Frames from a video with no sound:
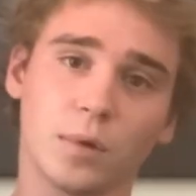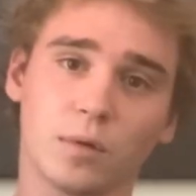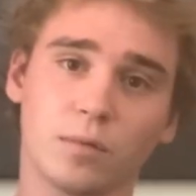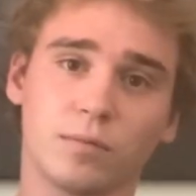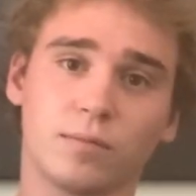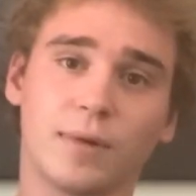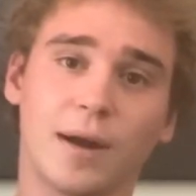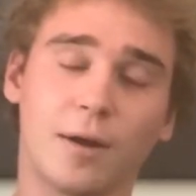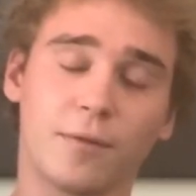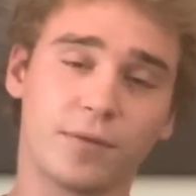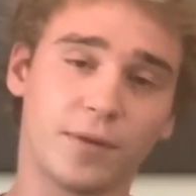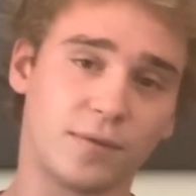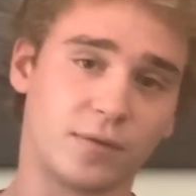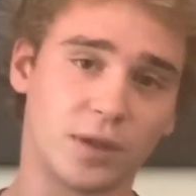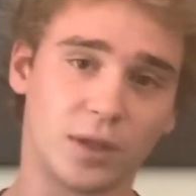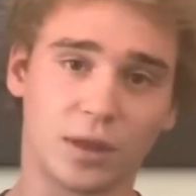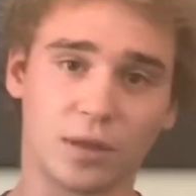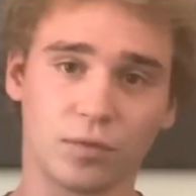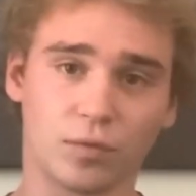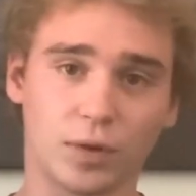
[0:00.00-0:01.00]
Route
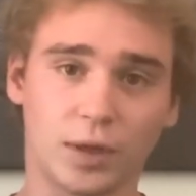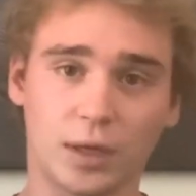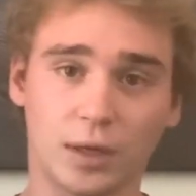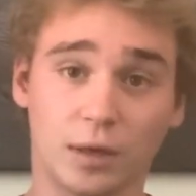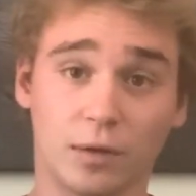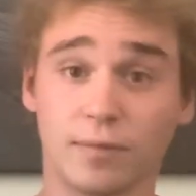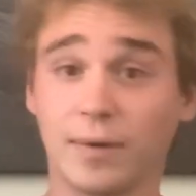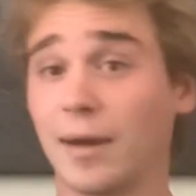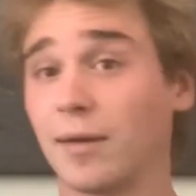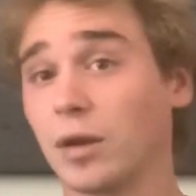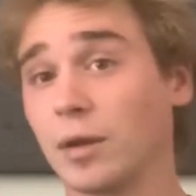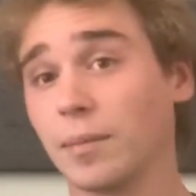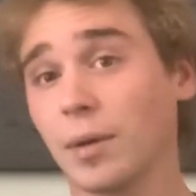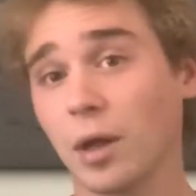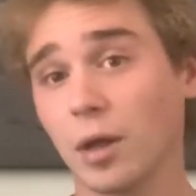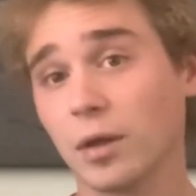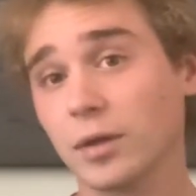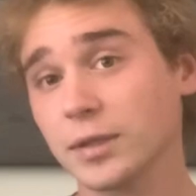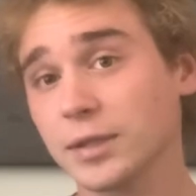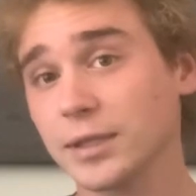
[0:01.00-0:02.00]
53 routing
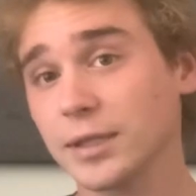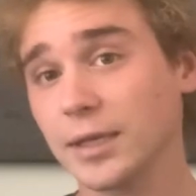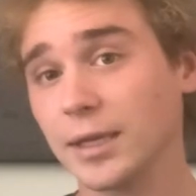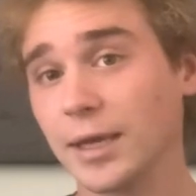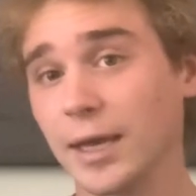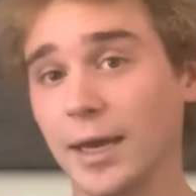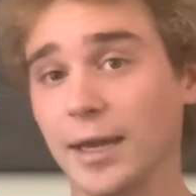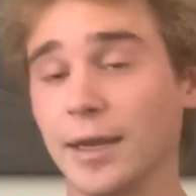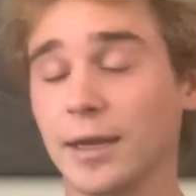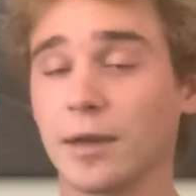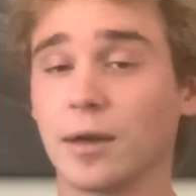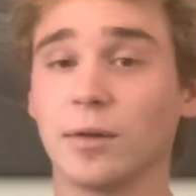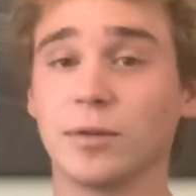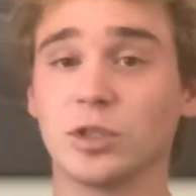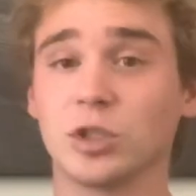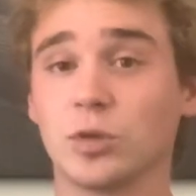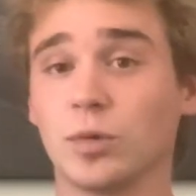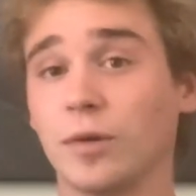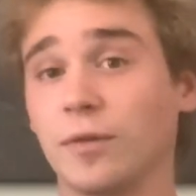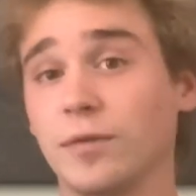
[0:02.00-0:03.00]
policy and it goes
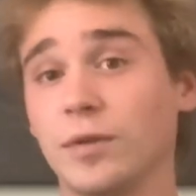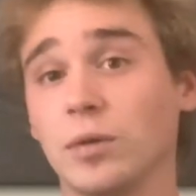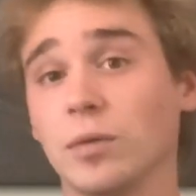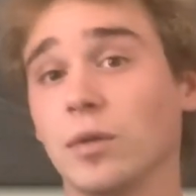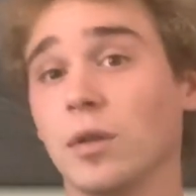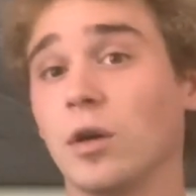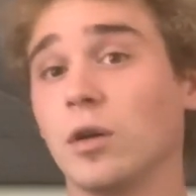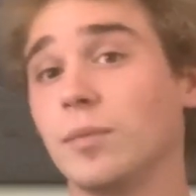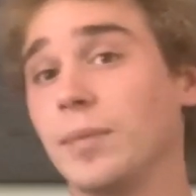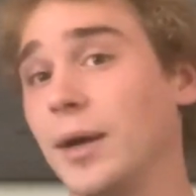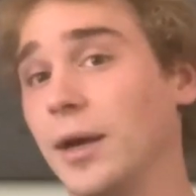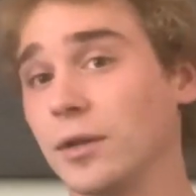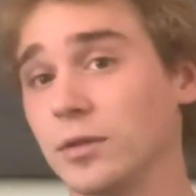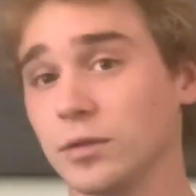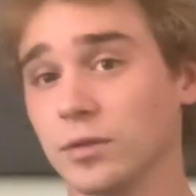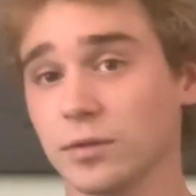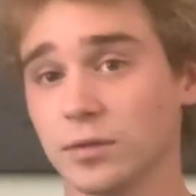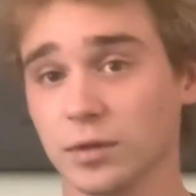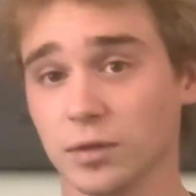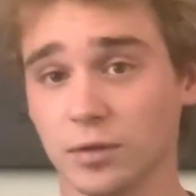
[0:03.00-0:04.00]
to a few load
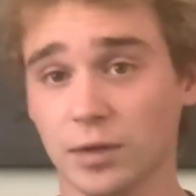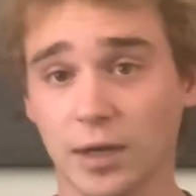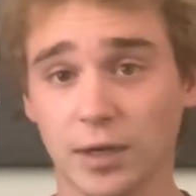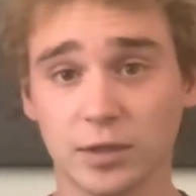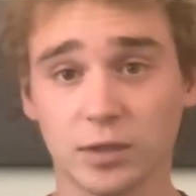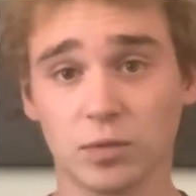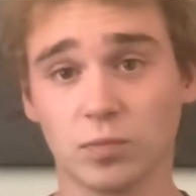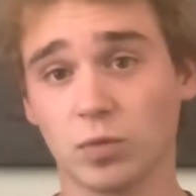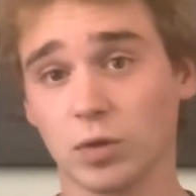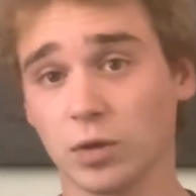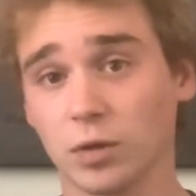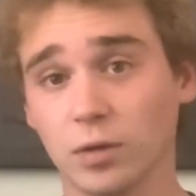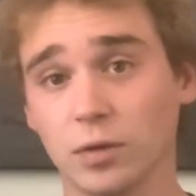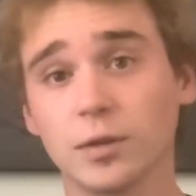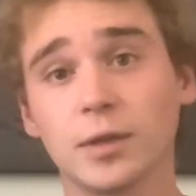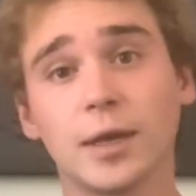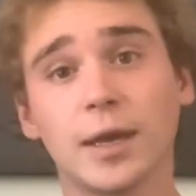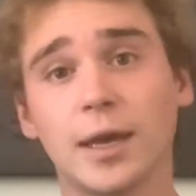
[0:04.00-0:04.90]
balancers across the world.